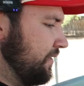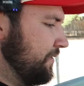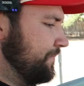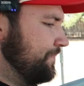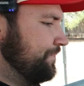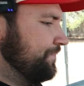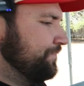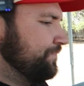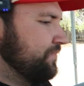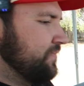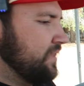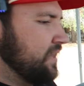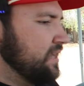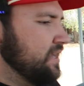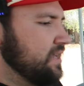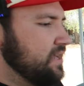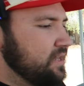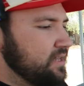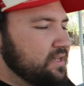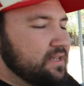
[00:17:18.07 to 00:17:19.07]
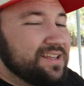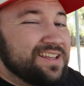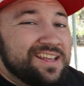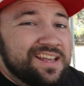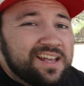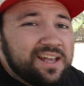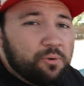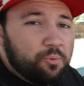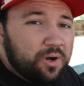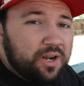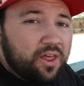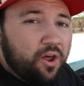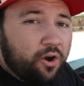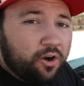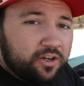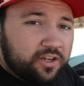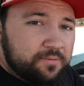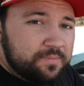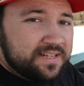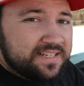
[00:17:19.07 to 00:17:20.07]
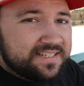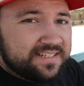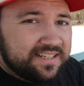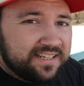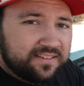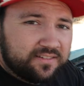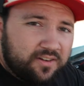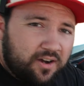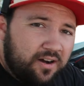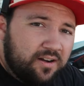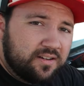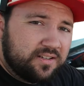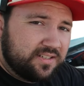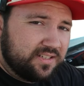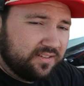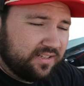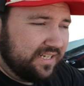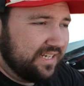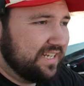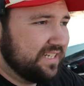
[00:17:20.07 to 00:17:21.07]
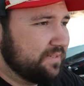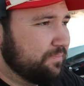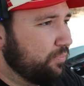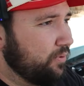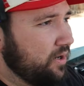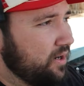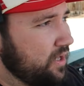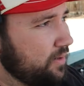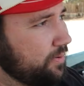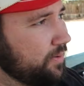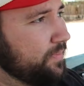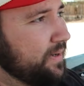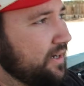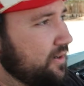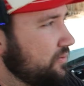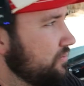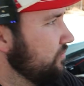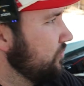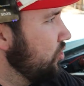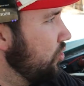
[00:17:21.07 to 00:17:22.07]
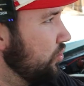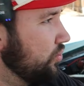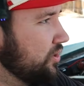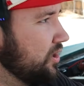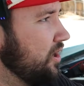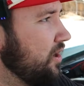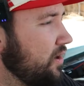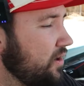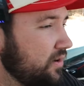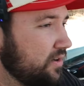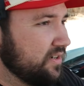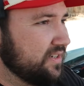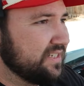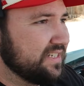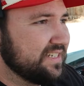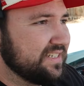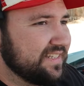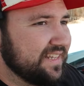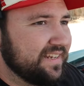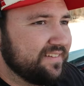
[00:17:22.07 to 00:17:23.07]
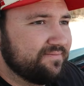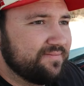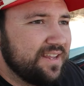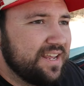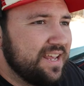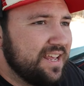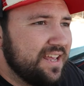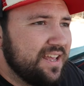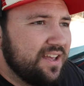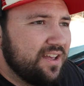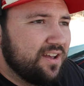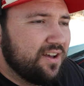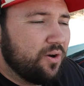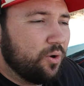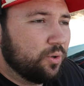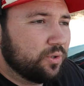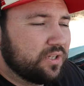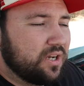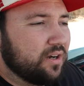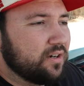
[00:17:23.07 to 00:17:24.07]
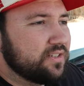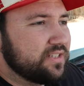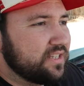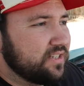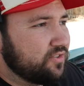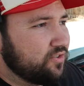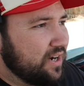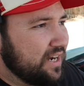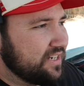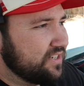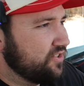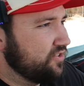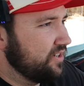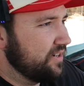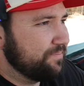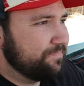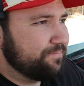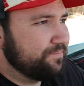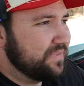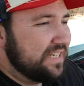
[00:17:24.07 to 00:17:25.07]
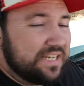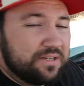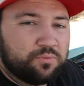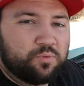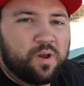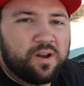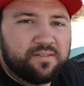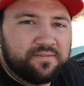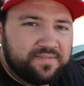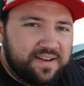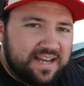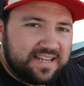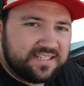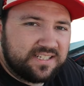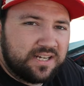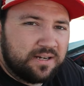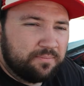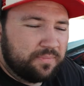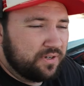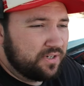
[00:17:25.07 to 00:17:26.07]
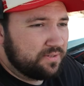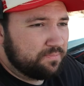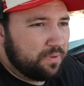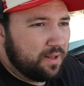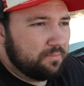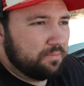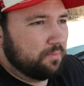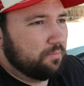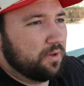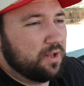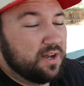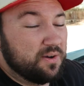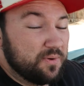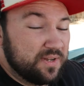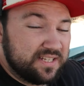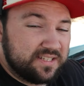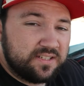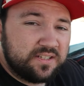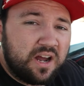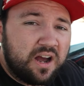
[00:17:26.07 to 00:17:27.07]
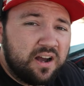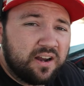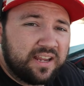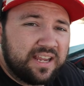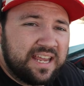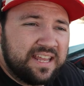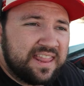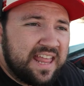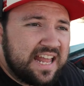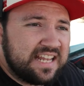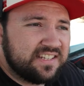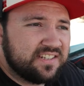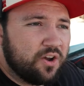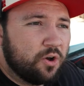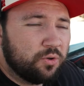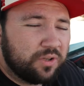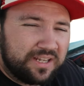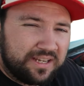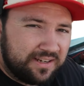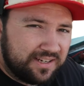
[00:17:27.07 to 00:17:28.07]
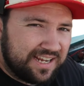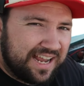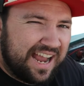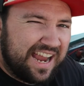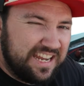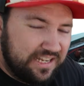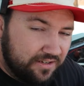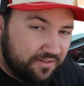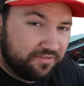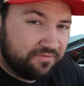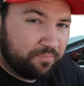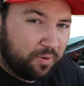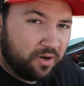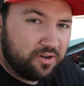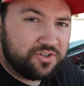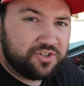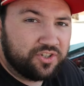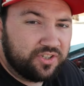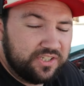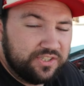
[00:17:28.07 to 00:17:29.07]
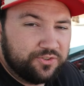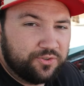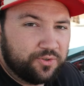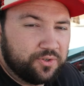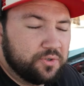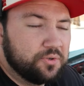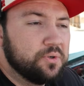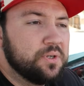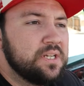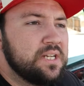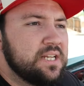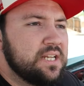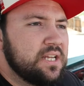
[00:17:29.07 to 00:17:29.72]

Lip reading: And one of the arguments that constantly gets brought up about old cars is that old cars at the drag strip didn't run fast numbers, blah, blah, blah, when stock, and that's only kind of partially true.